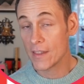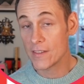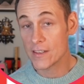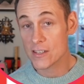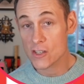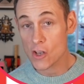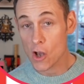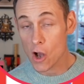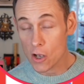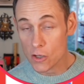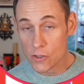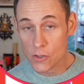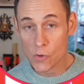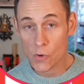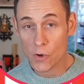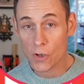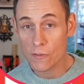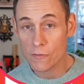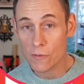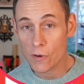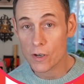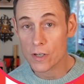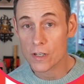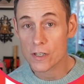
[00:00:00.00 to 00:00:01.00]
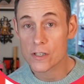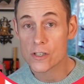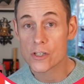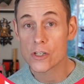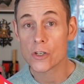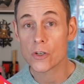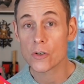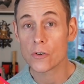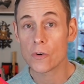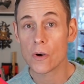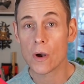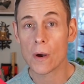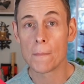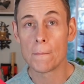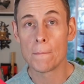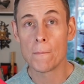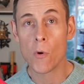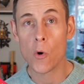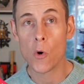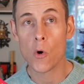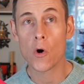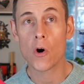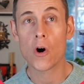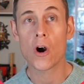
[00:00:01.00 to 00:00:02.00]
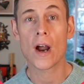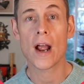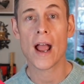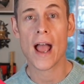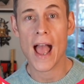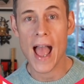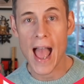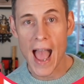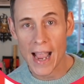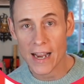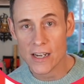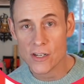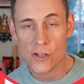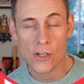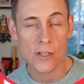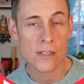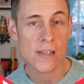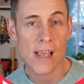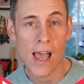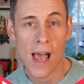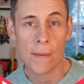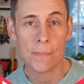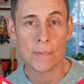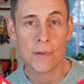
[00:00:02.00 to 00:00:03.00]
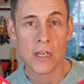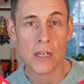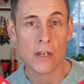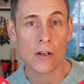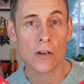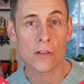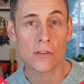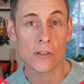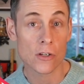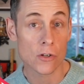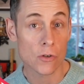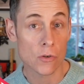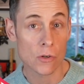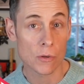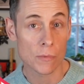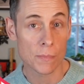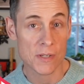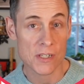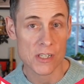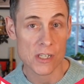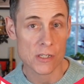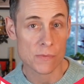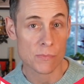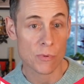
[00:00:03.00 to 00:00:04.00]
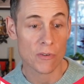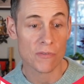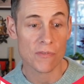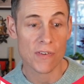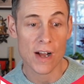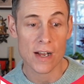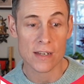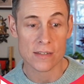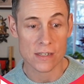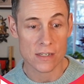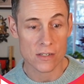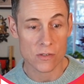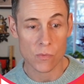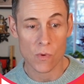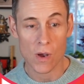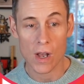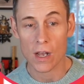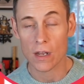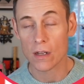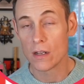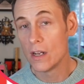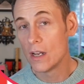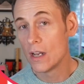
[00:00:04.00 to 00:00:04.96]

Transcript: this also converted to more actions happening on the Google business profiles as well.